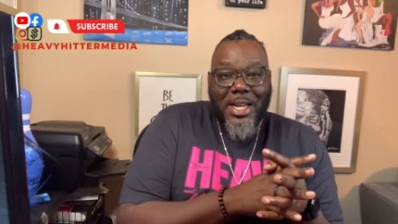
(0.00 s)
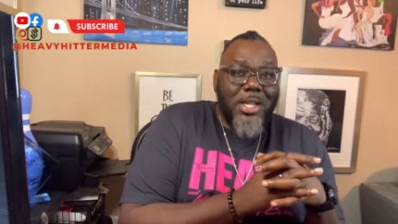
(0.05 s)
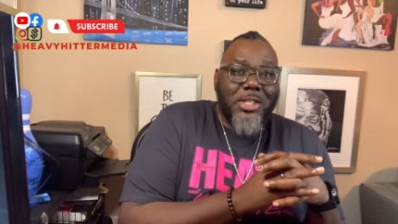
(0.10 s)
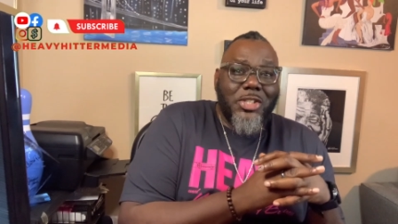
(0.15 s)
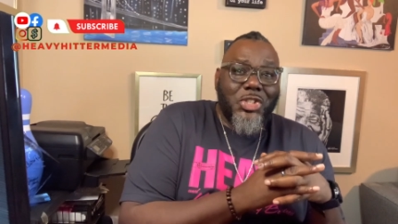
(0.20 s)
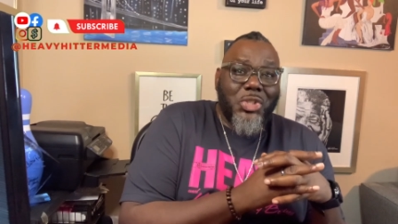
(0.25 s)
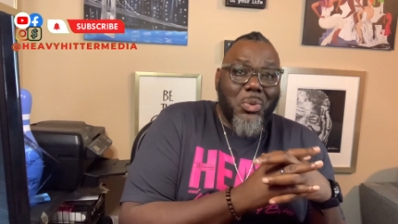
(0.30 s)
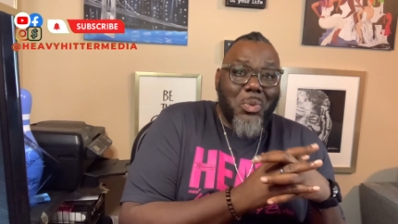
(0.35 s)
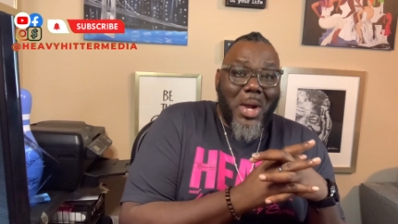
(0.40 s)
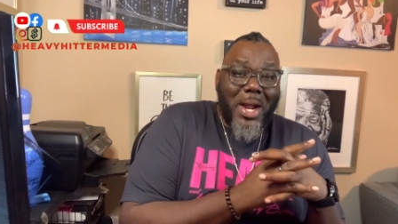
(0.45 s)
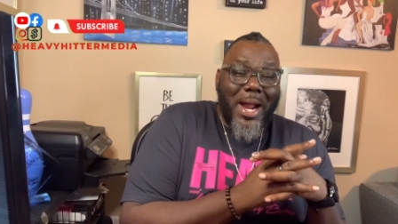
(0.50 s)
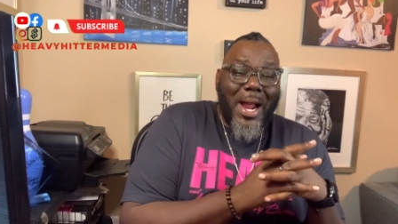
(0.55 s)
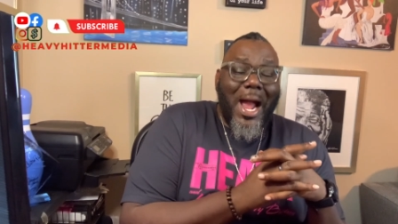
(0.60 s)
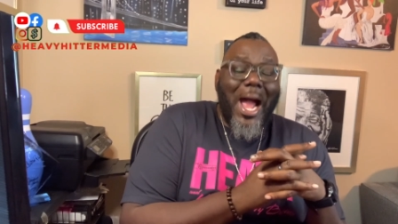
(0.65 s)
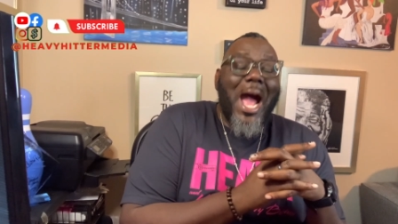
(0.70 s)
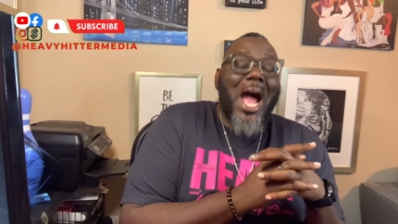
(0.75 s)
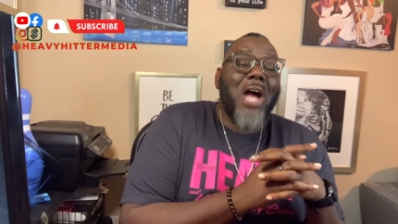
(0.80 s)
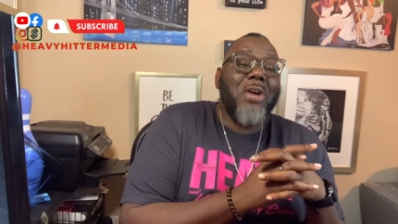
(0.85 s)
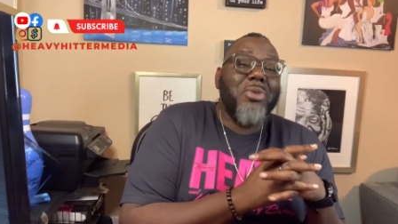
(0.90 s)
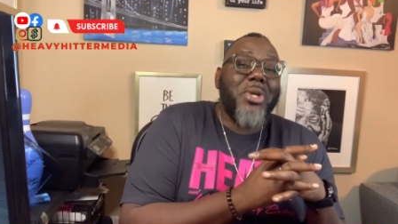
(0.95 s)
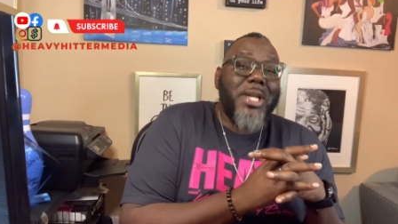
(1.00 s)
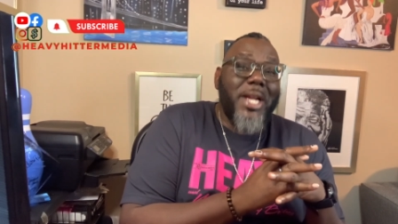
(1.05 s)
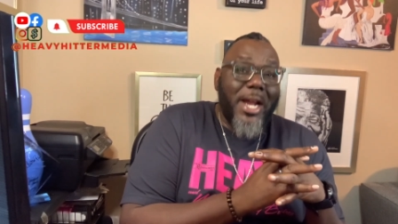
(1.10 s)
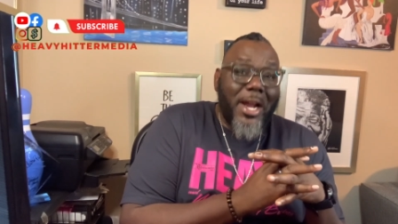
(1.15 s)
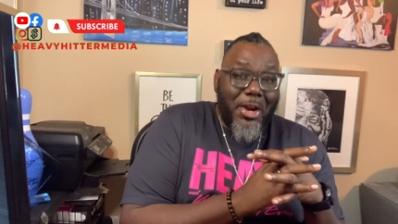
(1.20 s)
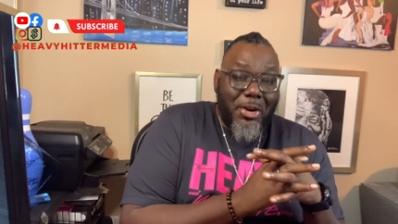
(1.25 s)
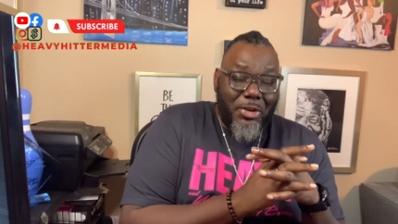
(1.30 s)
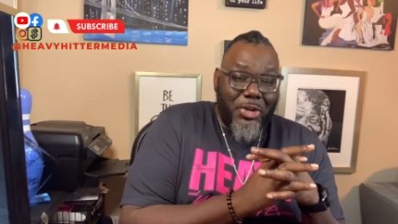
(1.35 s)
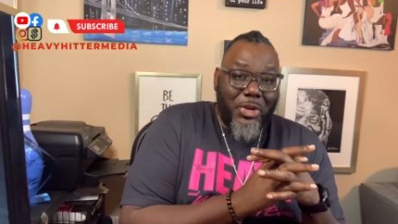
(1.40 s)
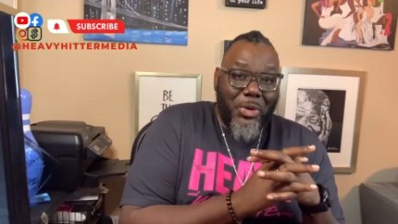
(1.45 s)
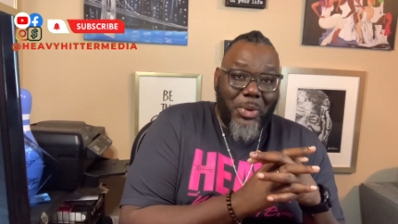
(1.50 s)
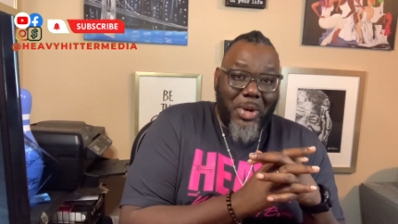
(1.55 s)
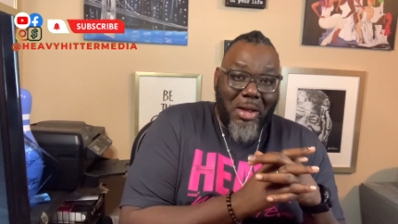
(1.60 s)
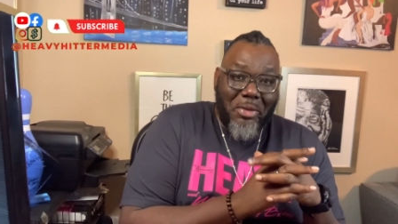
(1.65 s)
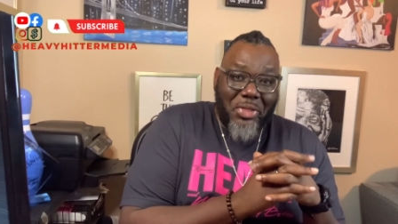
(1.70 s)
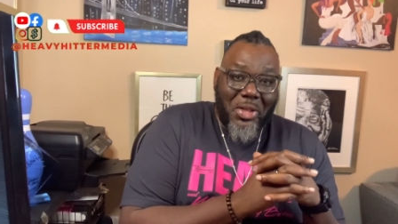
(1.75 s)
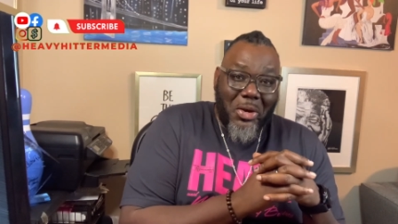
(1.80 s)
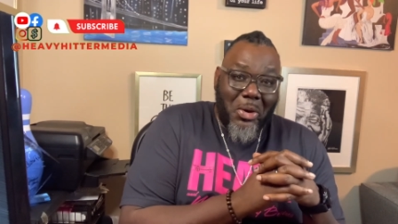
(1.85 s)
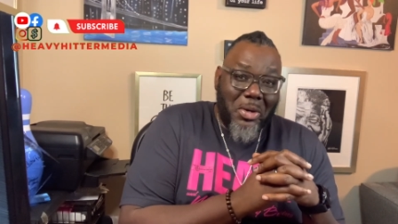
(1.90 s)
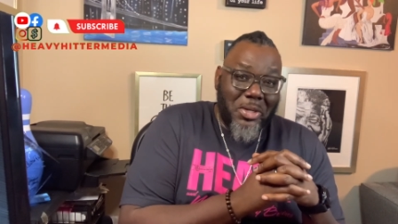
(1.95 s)
Sheree, how dare you have
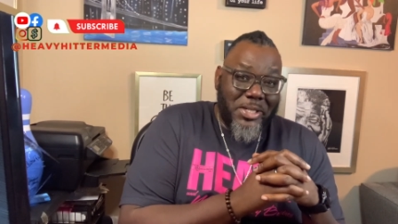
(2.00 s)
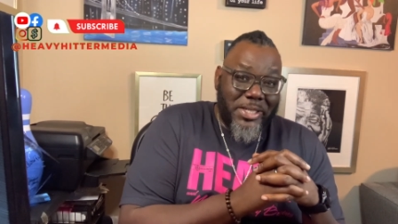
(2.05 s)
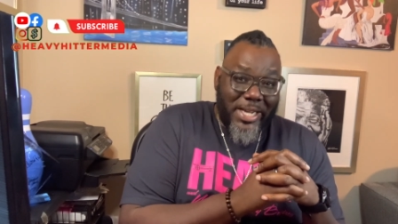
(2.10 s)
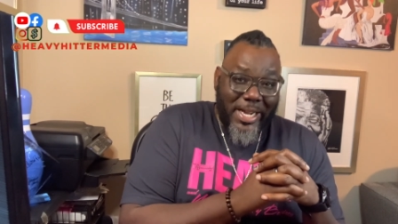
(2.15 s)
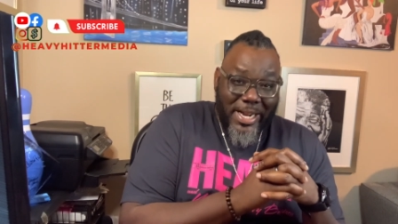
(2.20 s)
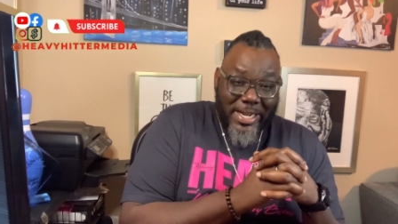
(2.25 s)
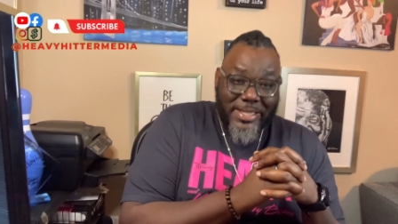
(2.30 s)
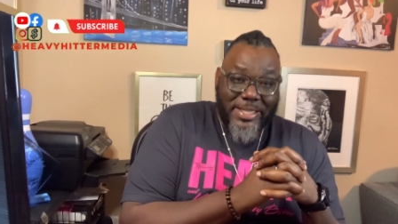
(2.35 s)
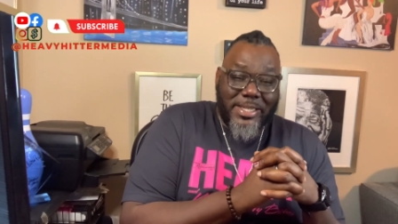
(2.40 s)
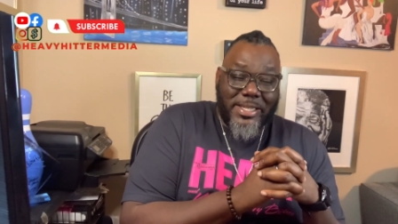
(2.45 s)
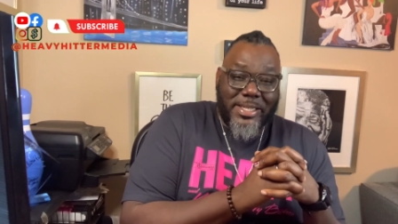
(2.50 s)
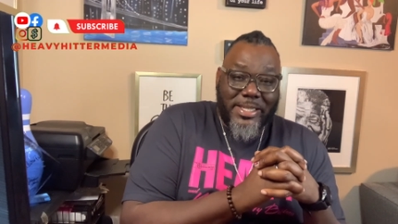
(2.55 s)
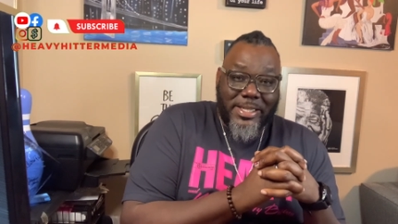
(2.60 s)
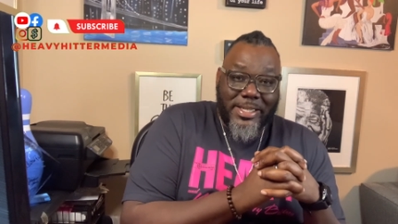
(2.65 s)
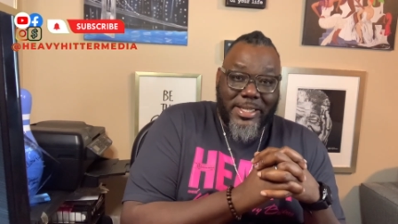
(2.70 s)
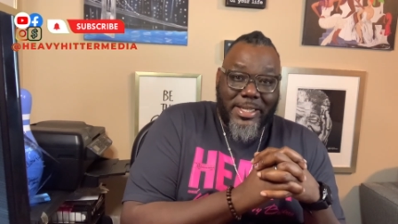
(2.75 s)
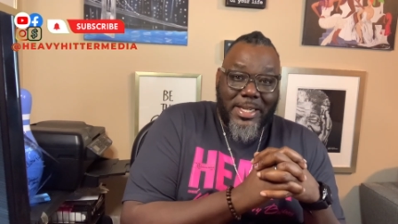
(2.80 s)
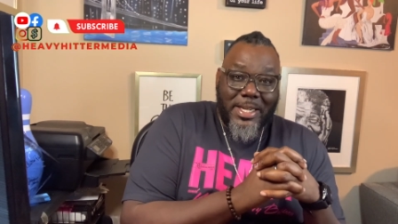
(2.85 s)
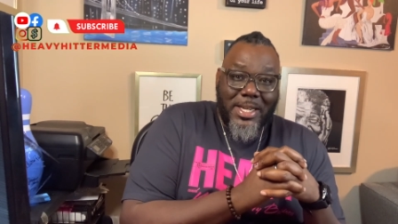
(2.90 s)
the audacity